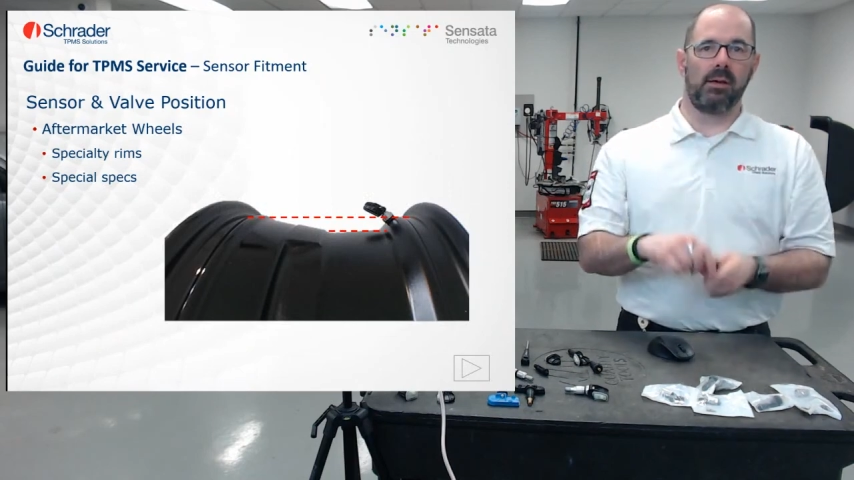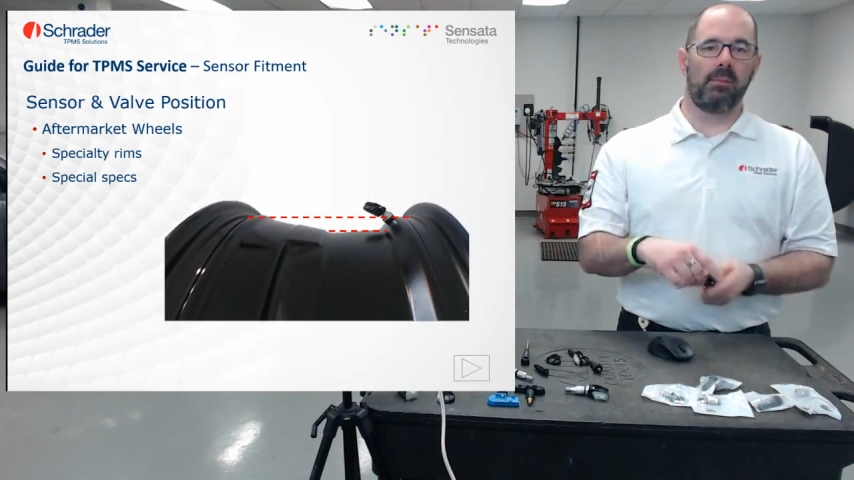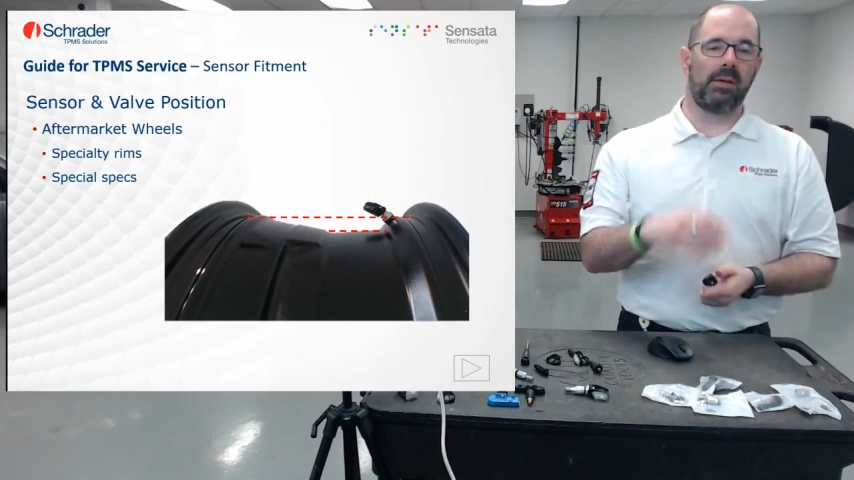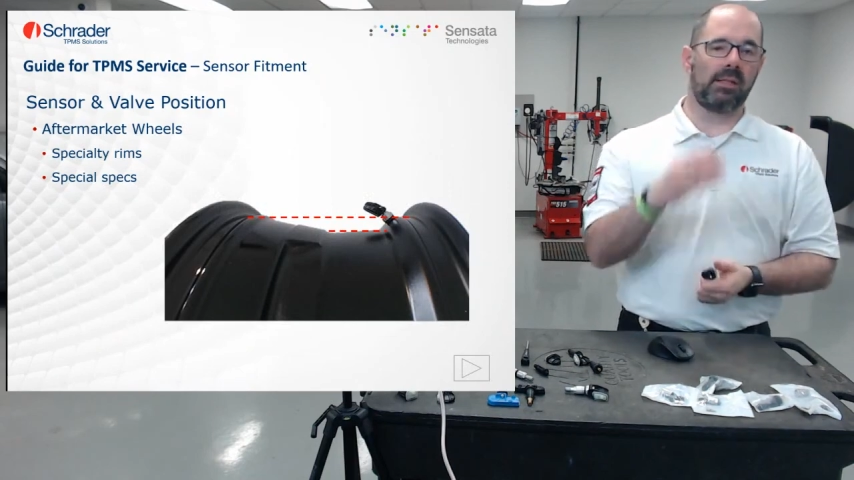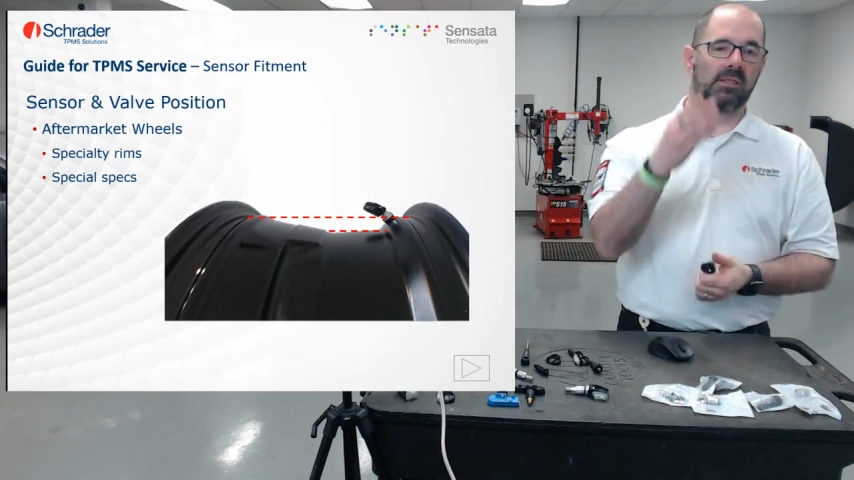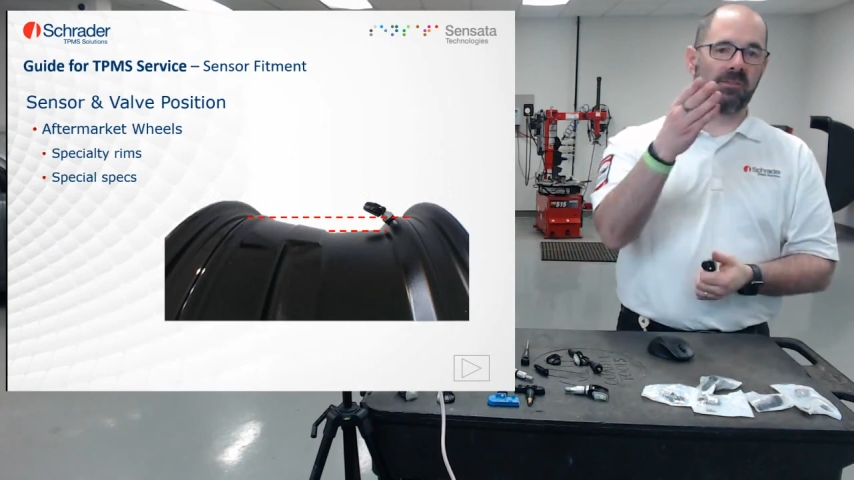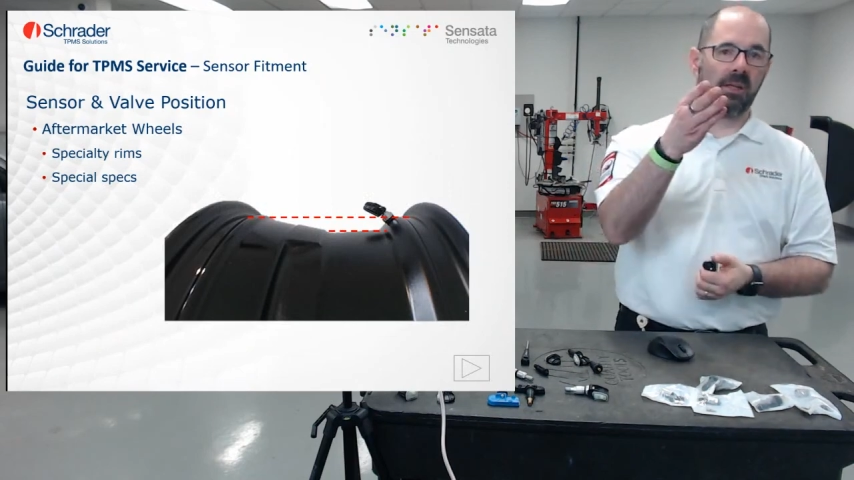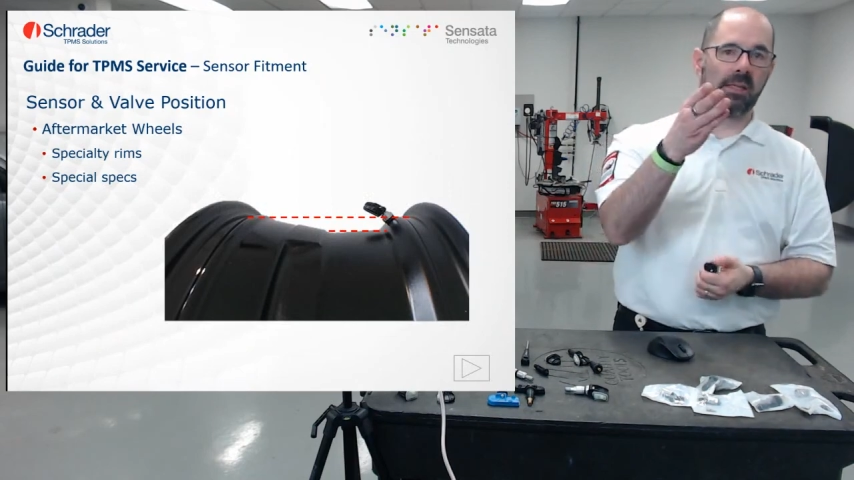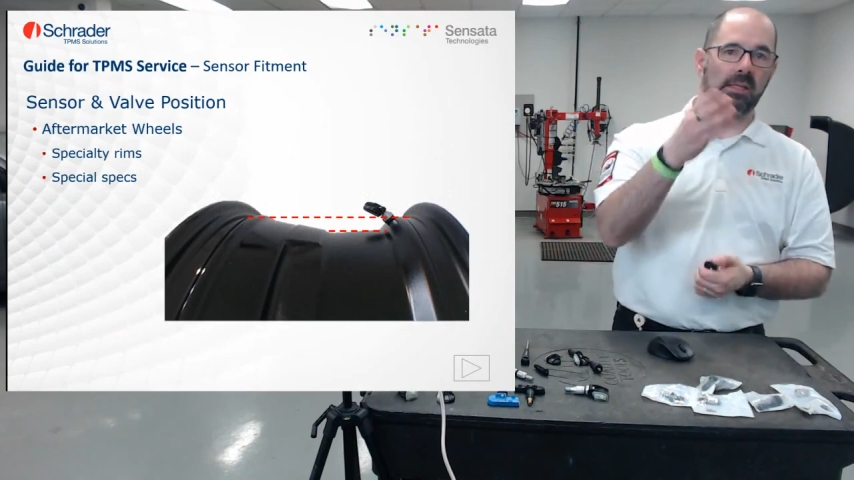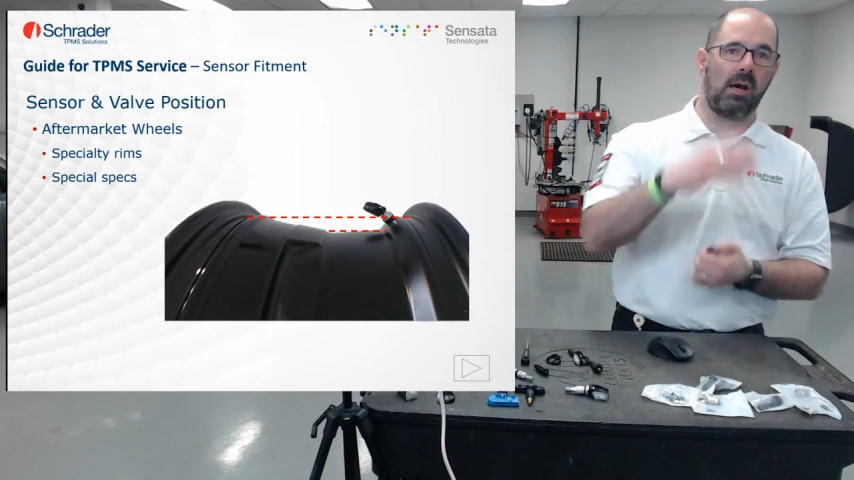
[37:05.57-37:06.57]
but it's
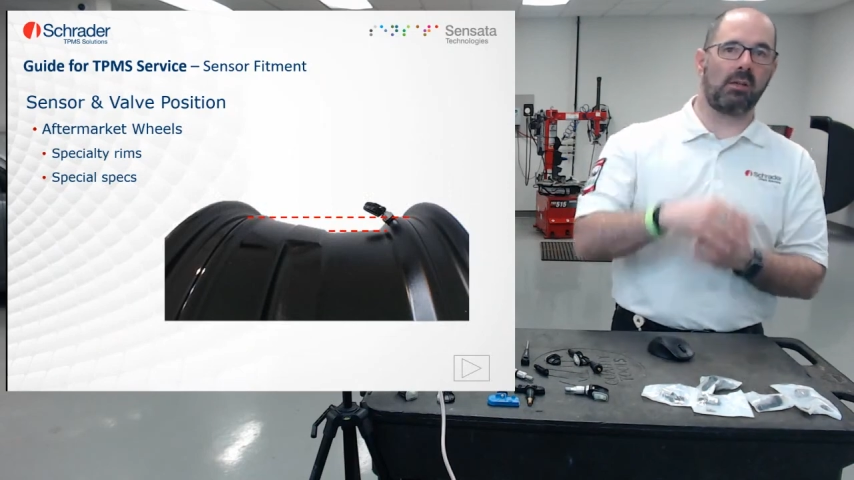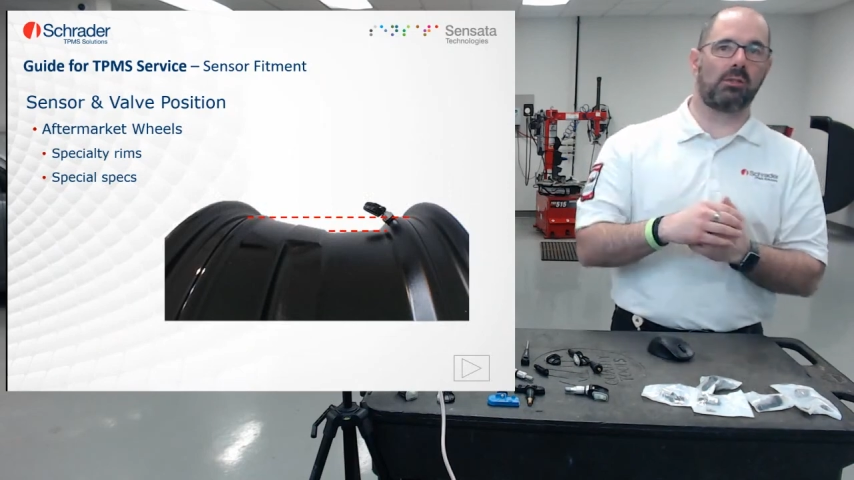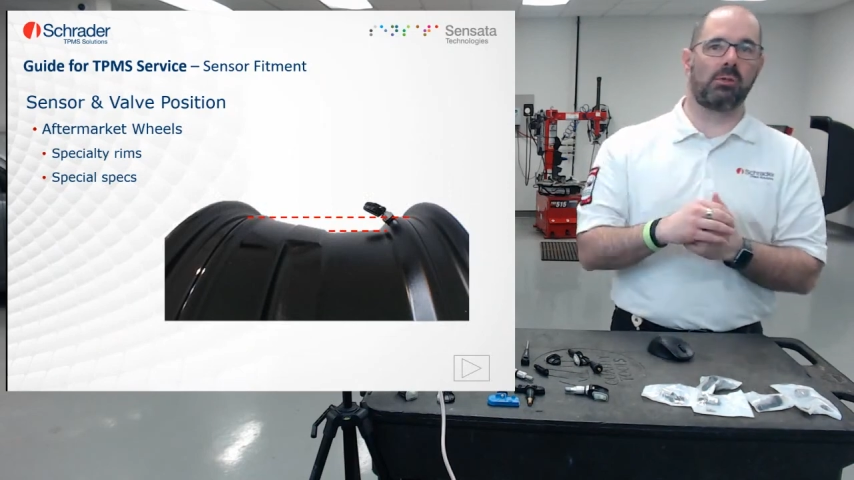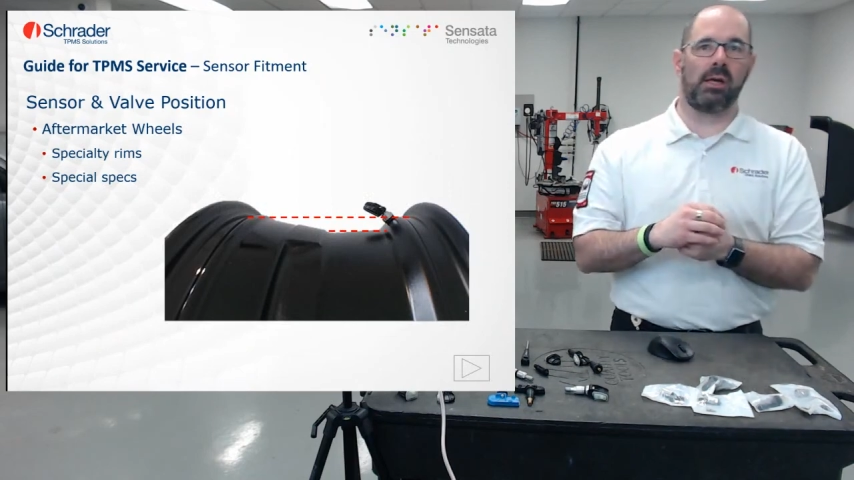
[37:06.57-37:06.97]
fitted onto